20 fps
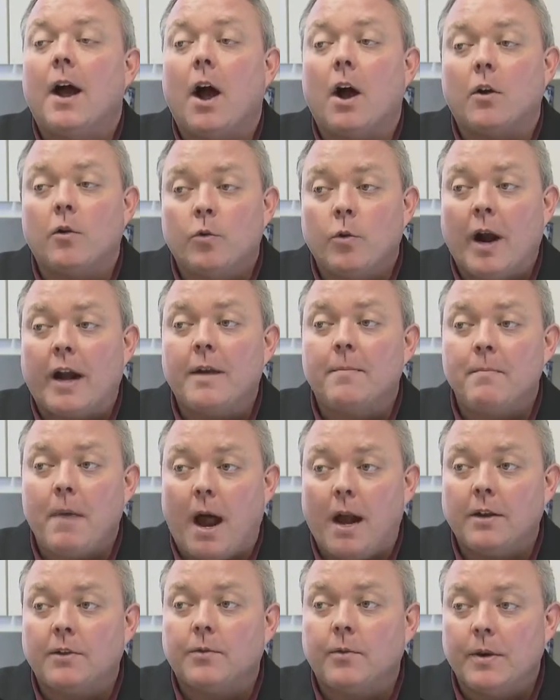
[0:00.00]
a credit
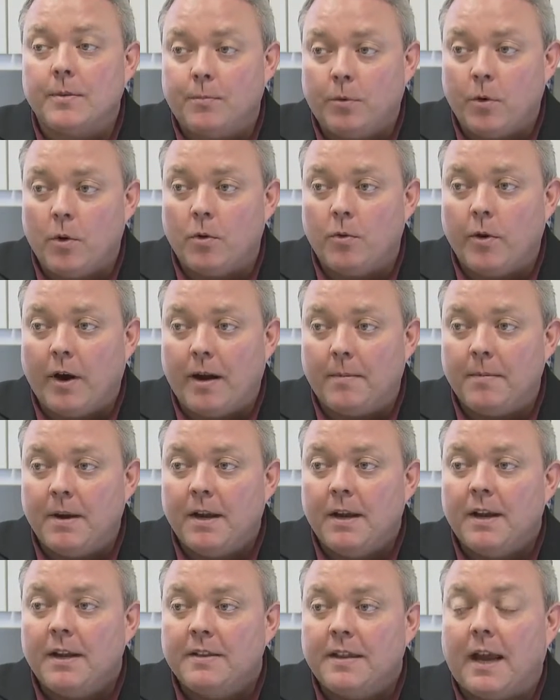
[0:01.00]
monitoring program
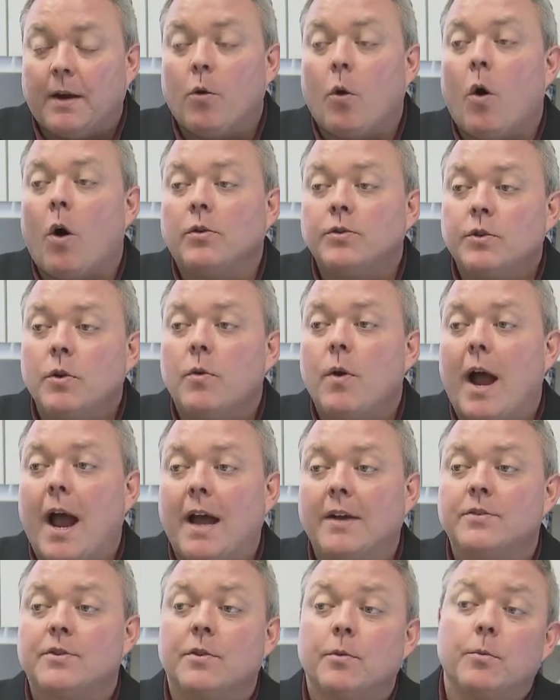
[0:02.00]
that also
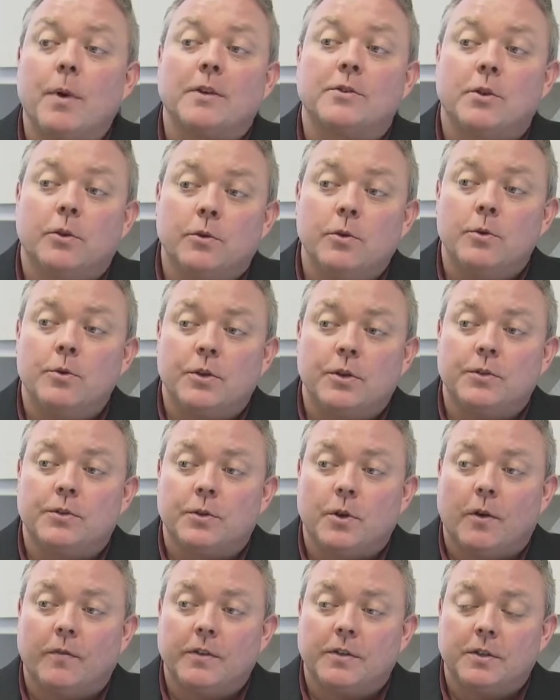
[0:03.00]
has the resolution
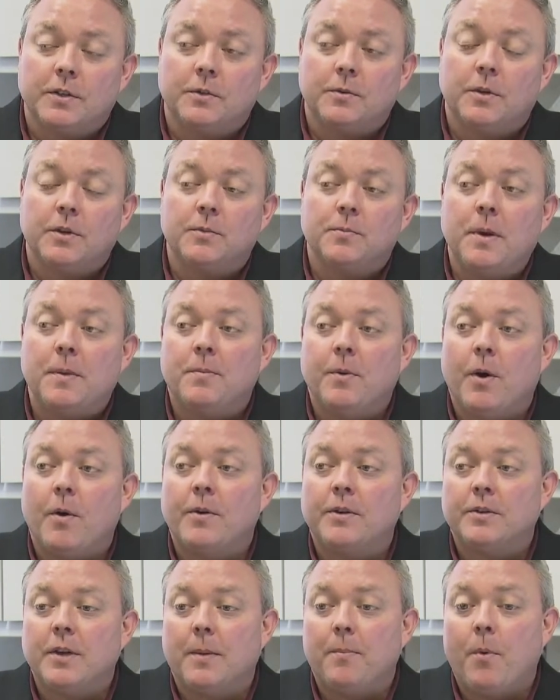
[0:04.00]
services, because people
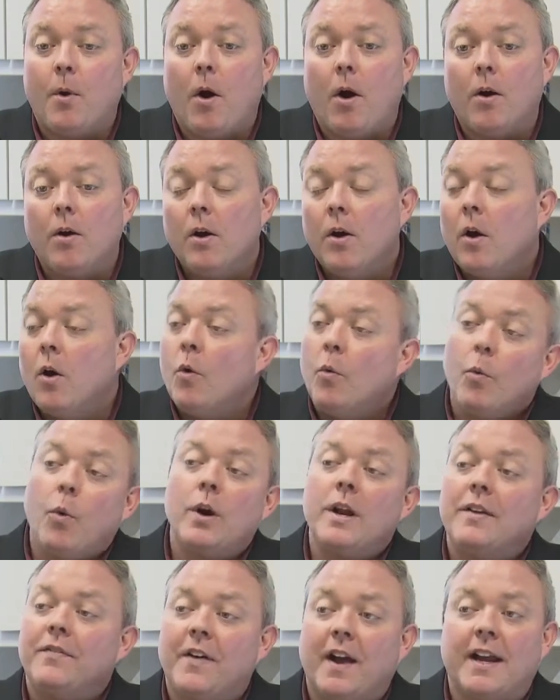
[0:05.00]
always say, Paul,
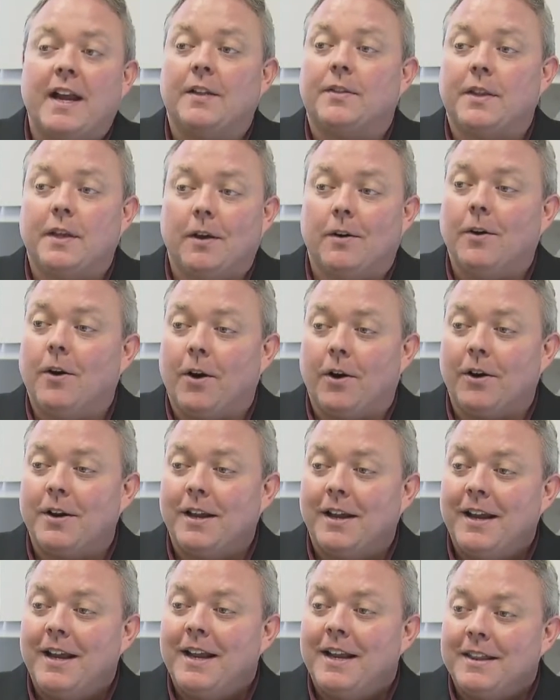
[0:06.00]
what if I get the alert
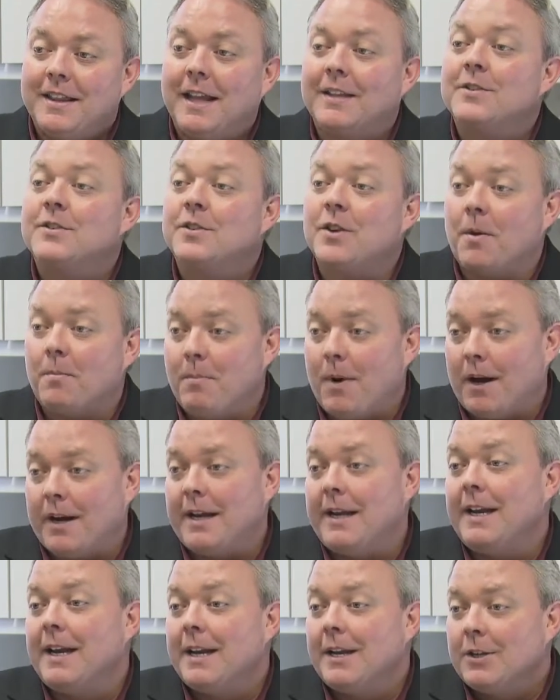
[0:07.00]
that
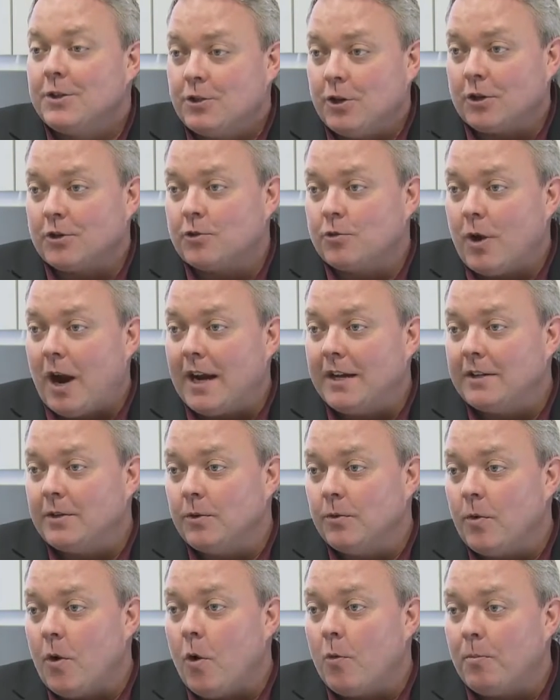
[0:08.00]
somebody just tried
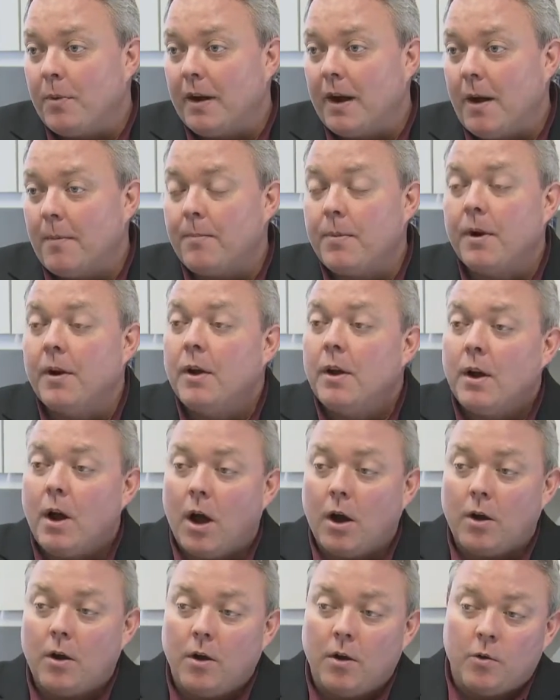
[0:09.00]
to open up
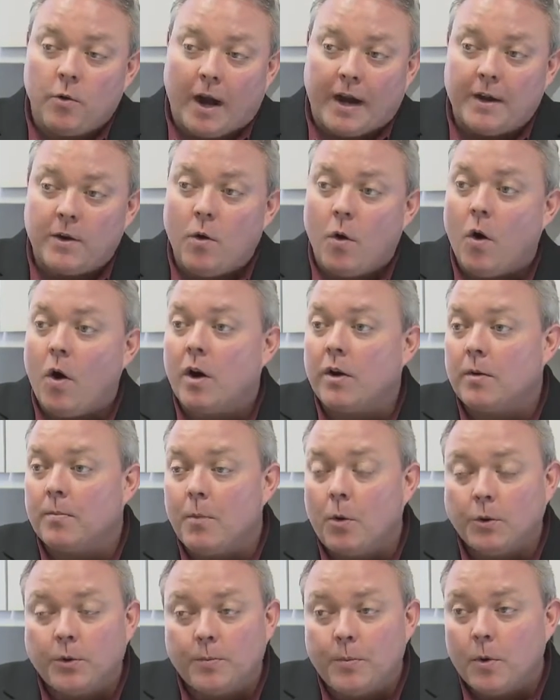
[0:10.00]
a credit card or
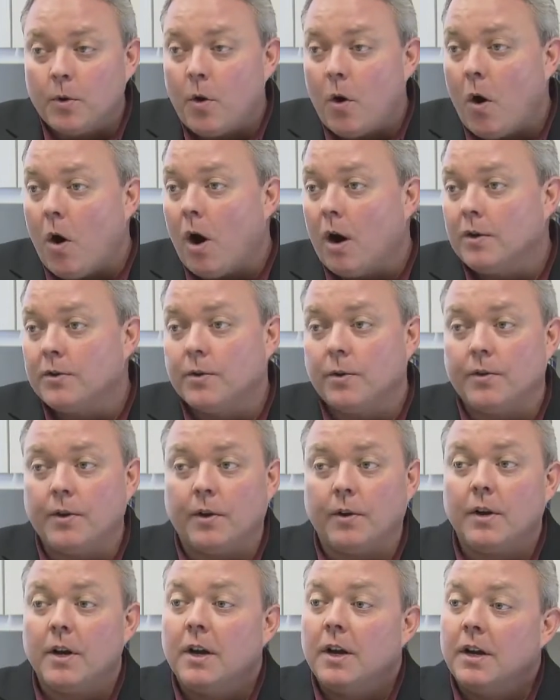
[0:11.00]
multiple cards, or
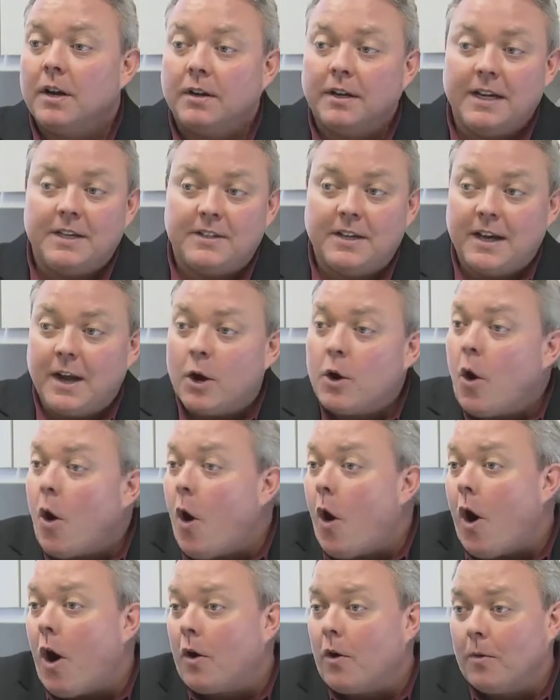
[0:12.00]
they're leasing a
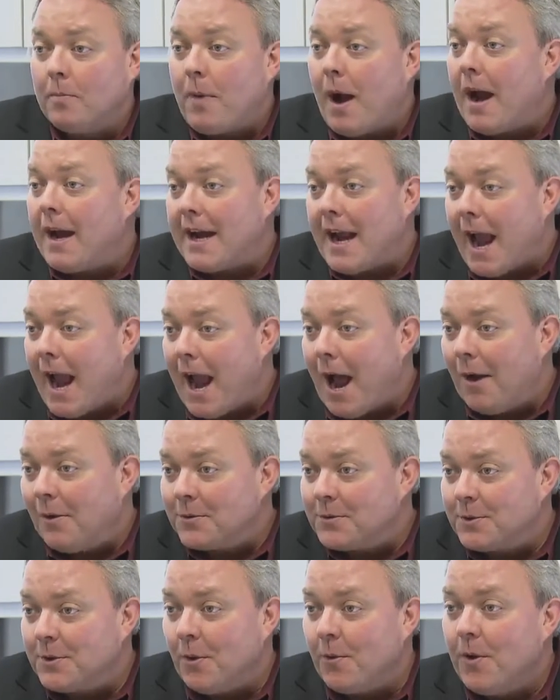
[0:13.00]
car or buying a
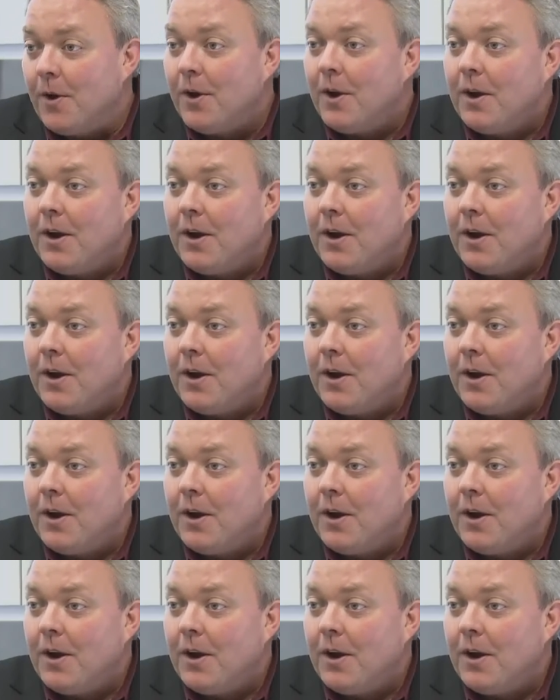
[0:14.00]
house? So